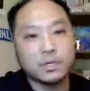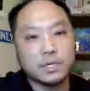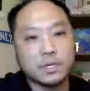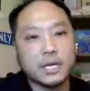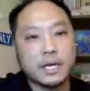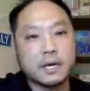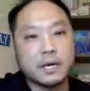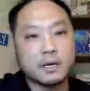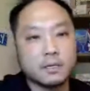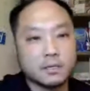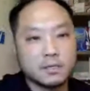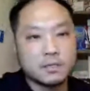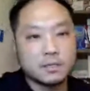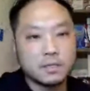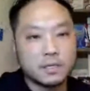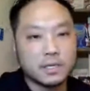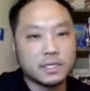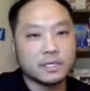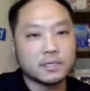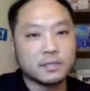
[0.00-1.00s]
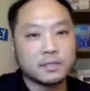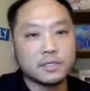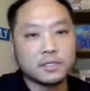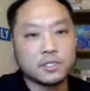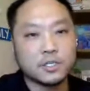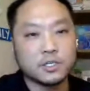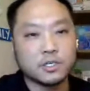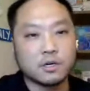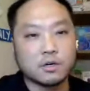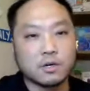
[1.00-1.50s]
Yeah.
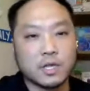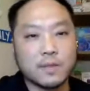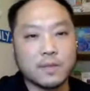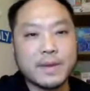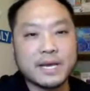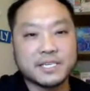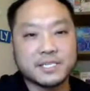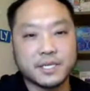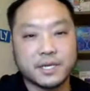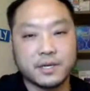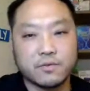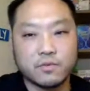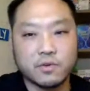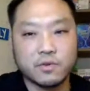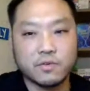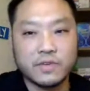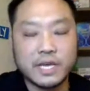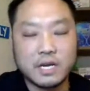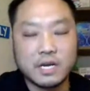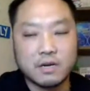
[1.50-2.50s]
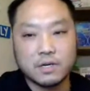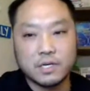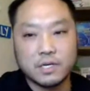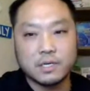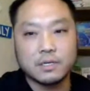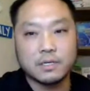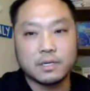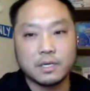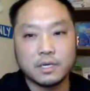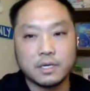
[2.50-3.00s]
She's going to the Mexican Riviera,
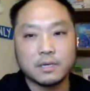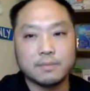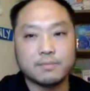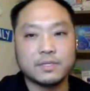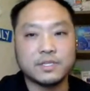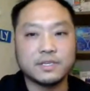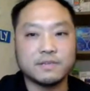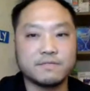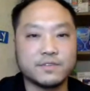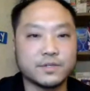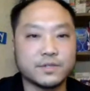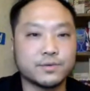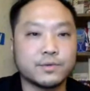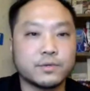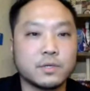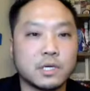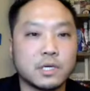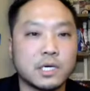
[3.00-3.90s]
I believe, soon.